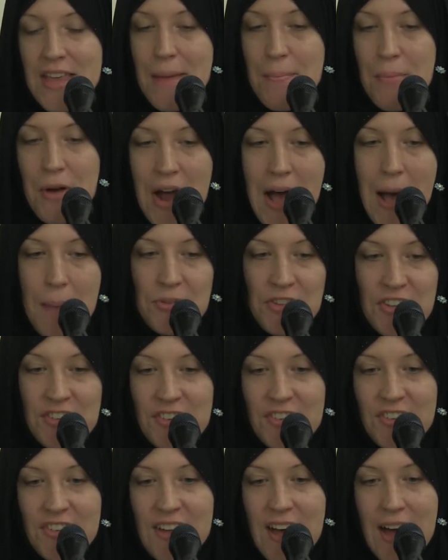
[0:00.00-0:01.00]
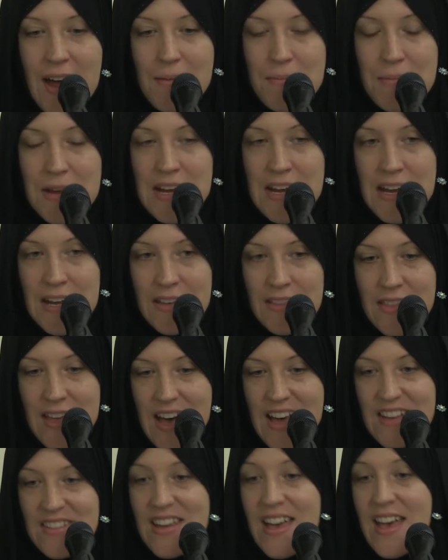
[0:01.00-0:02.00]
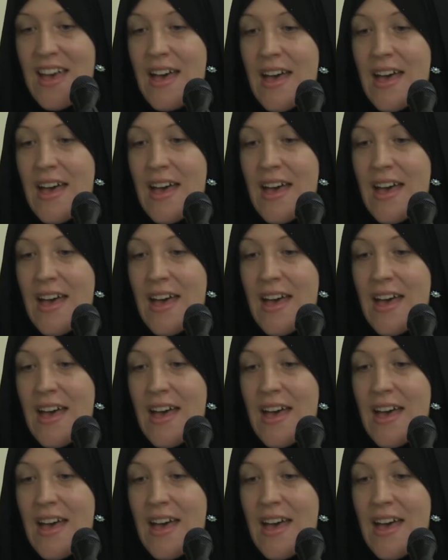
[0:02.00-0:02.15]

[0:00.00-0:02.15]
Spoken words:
that perhaps this is not meaning that